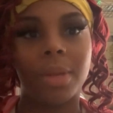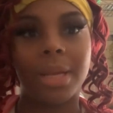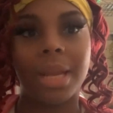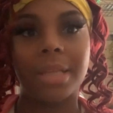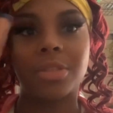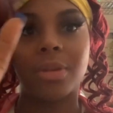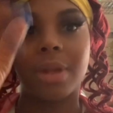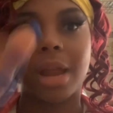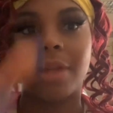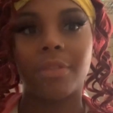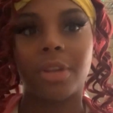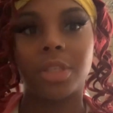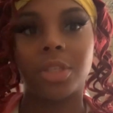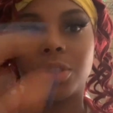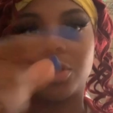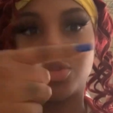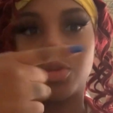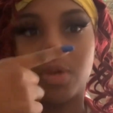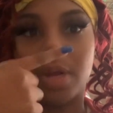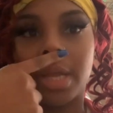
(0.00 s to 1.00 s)
And I still gotta run
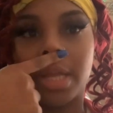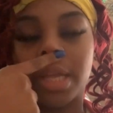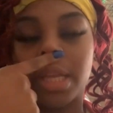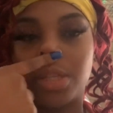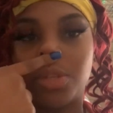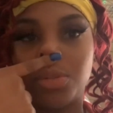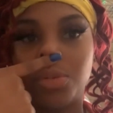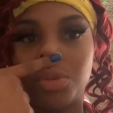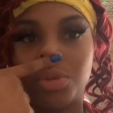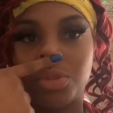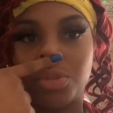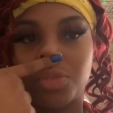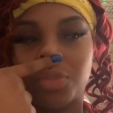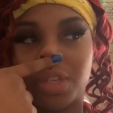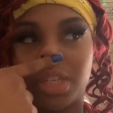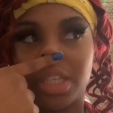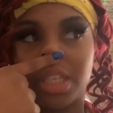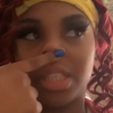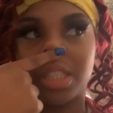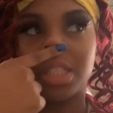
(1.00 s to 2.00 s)
to the store and get two nose
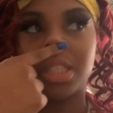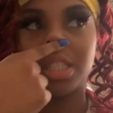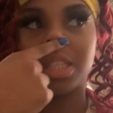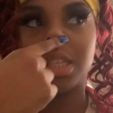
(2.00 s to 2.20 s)
rings